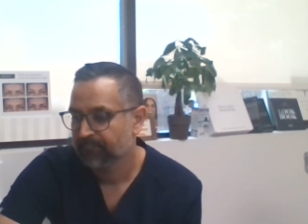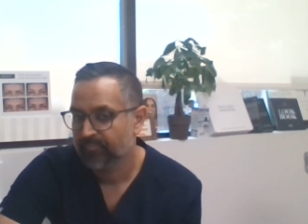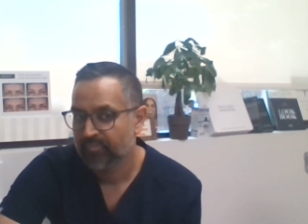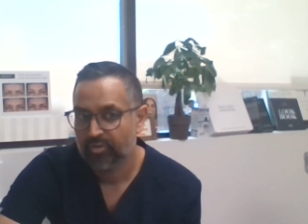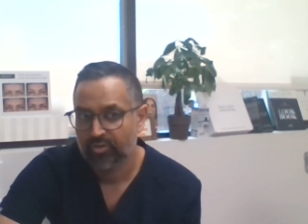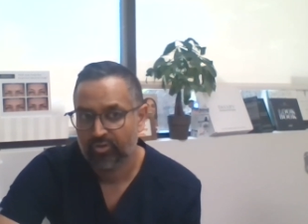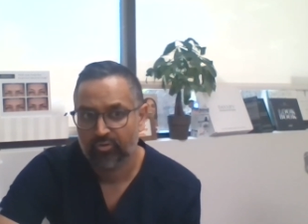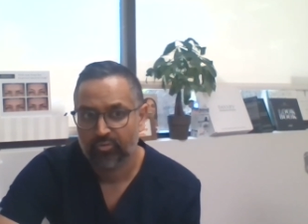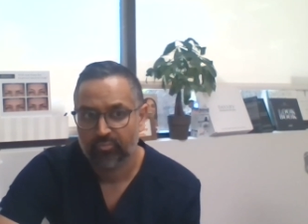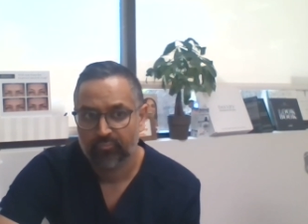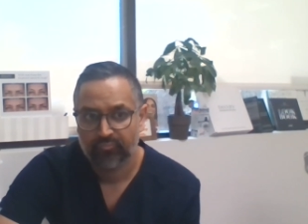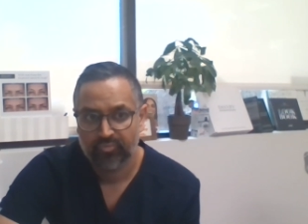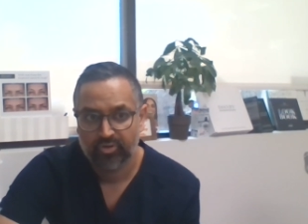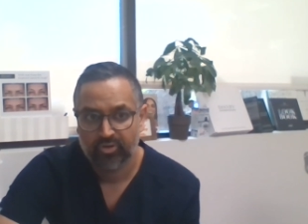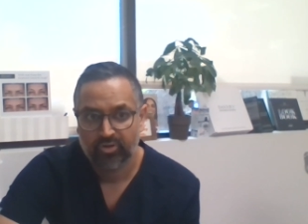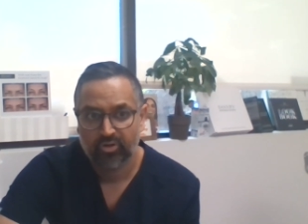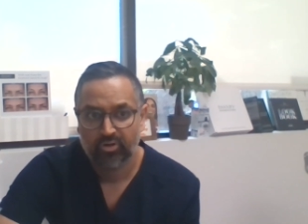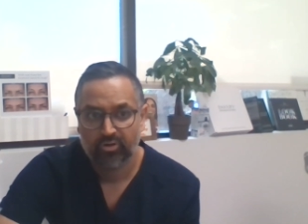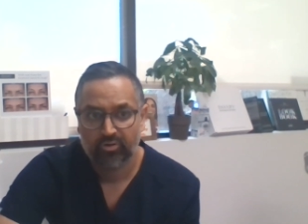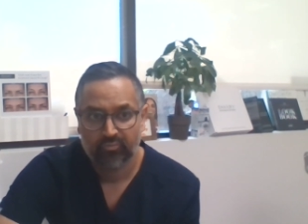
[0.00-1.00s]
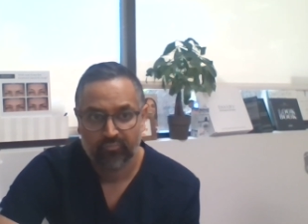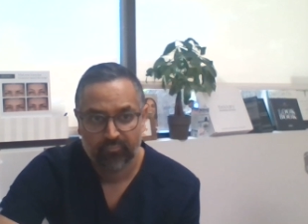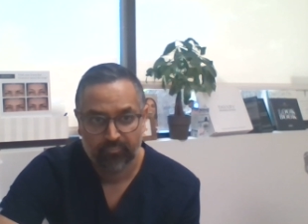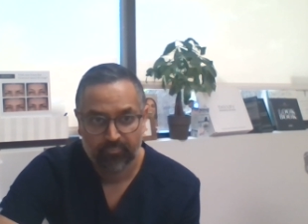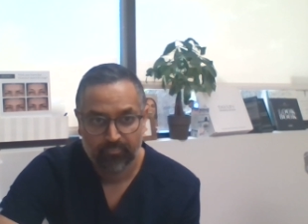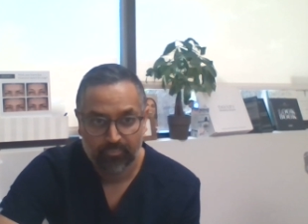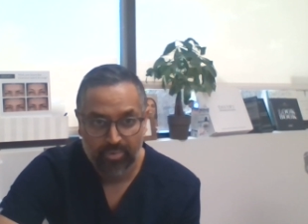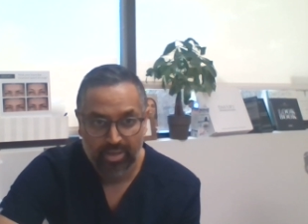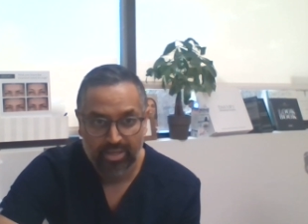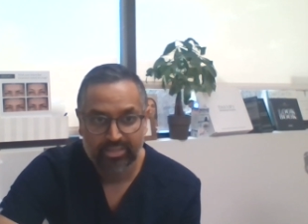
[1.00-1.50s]
there, there are
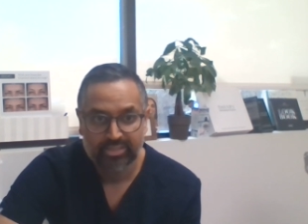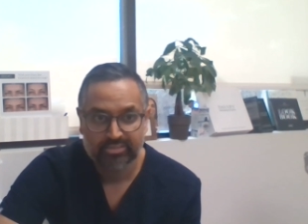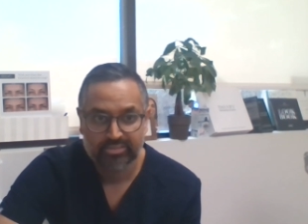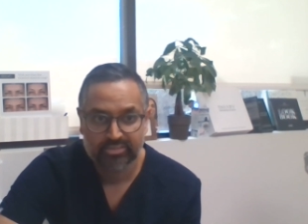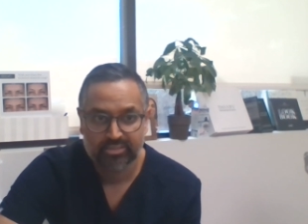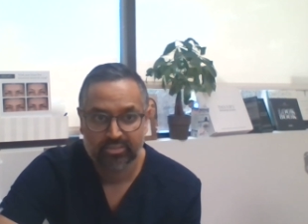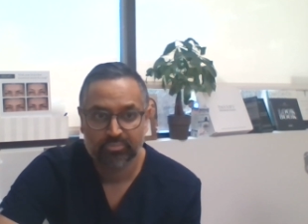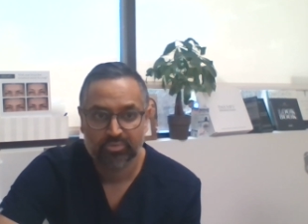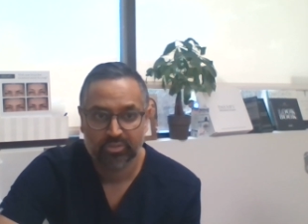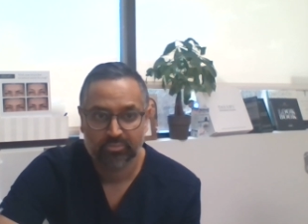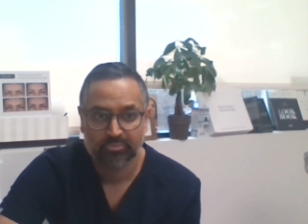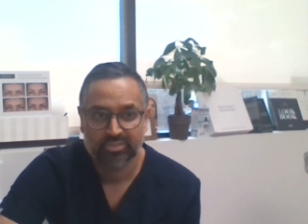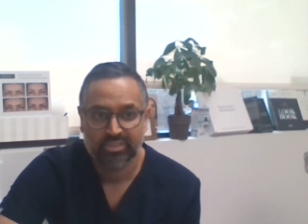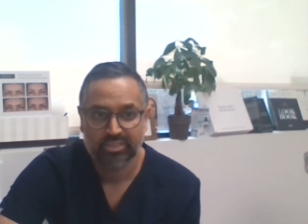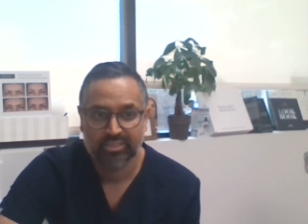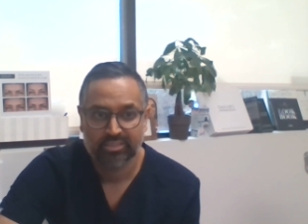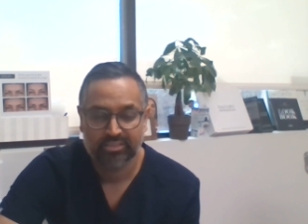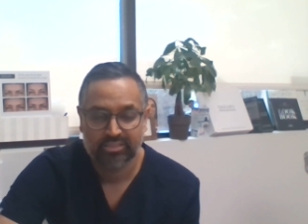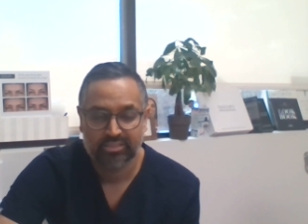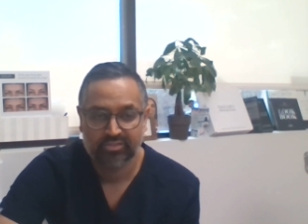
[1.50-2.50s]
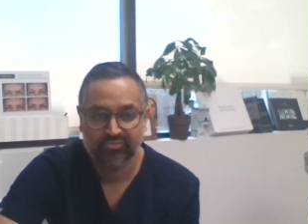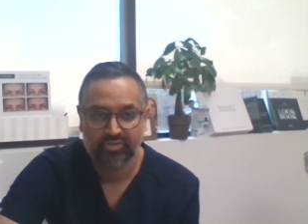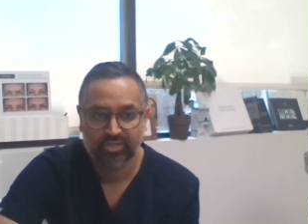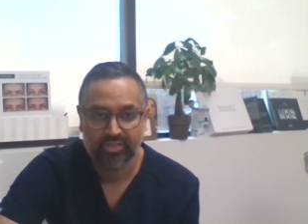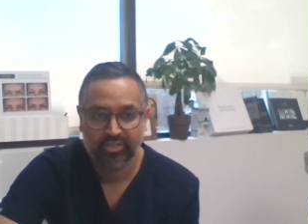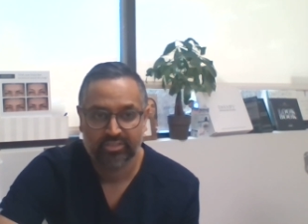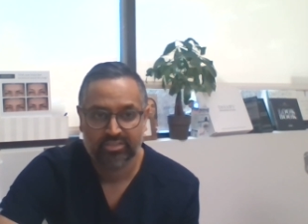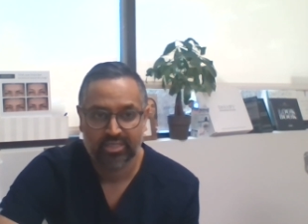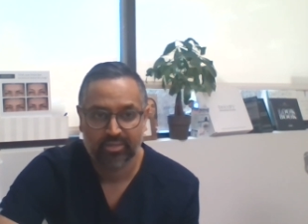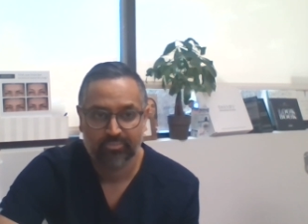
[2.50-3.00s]
many symptoms that a
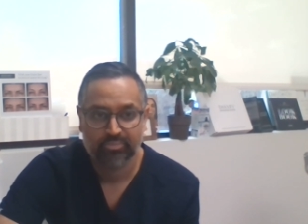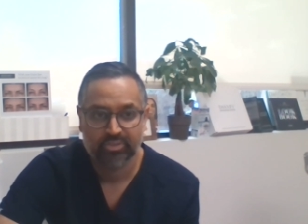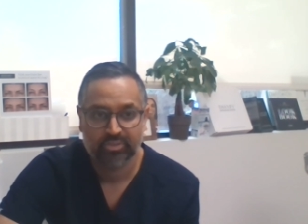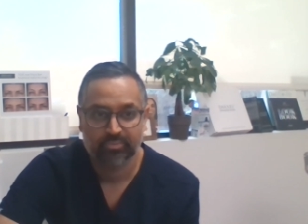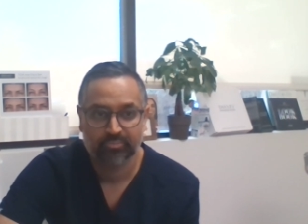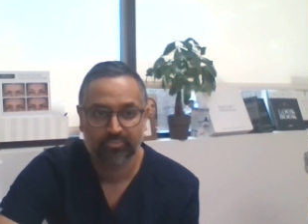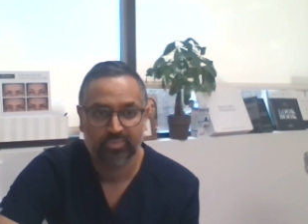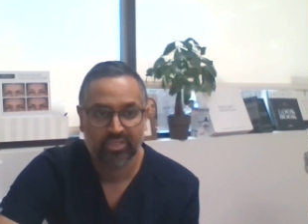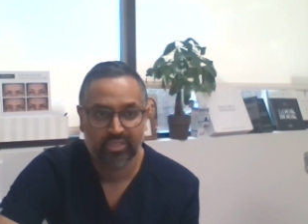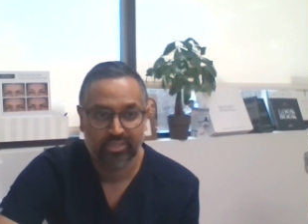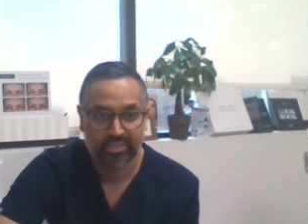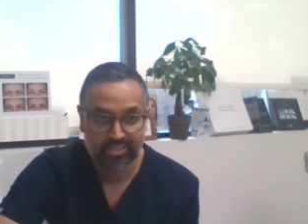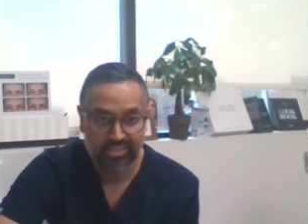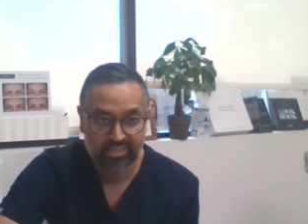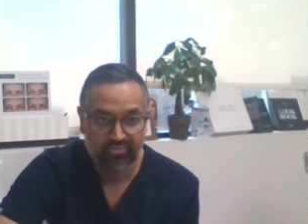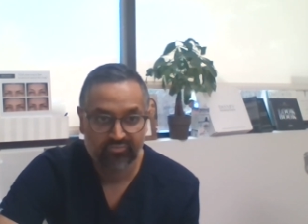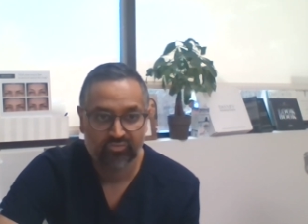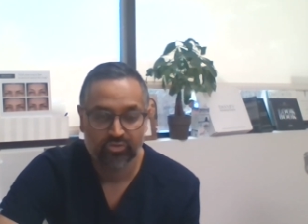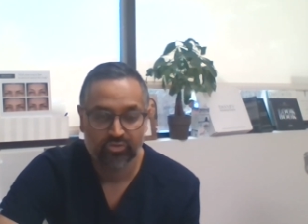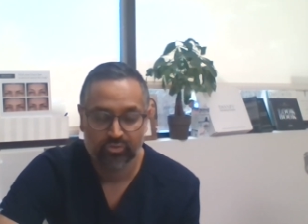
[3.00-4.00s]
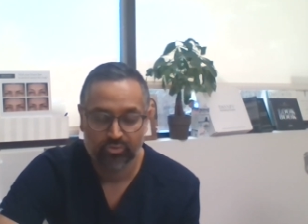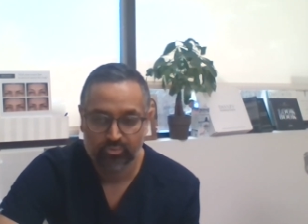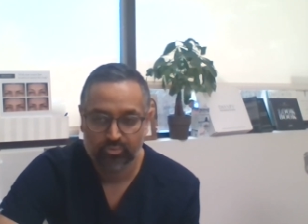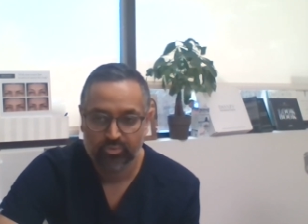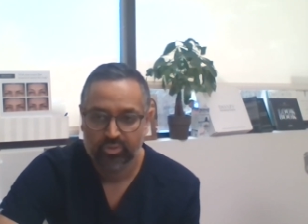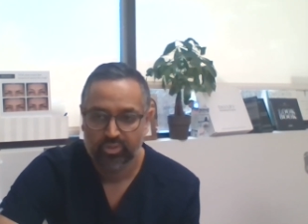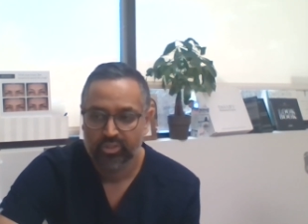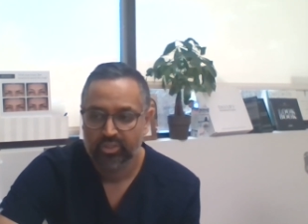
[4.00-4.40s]
deviated septum can give you,